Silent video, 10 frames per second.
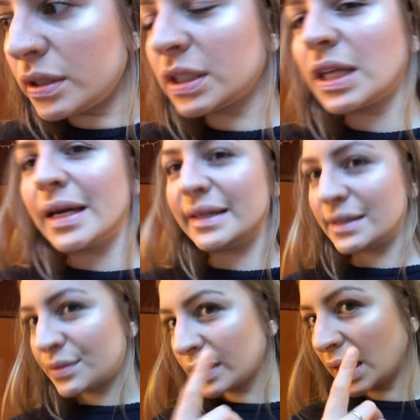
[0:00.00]
The light
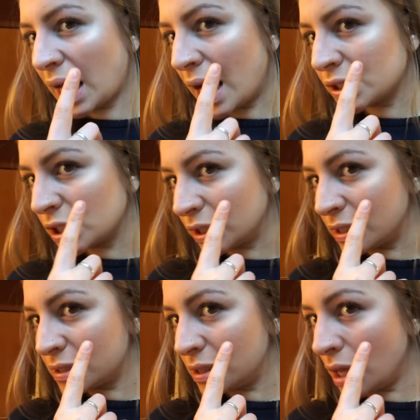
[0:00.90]
is really catching
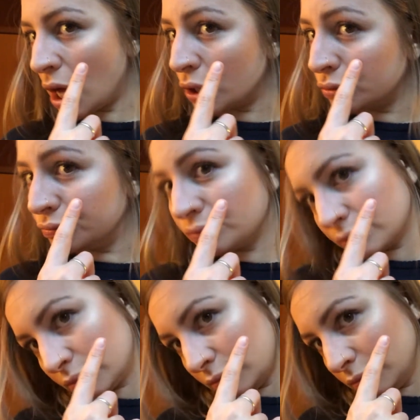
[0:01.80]
this glow,
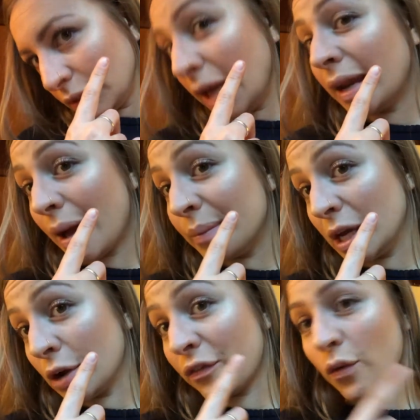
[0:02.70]
and I'm here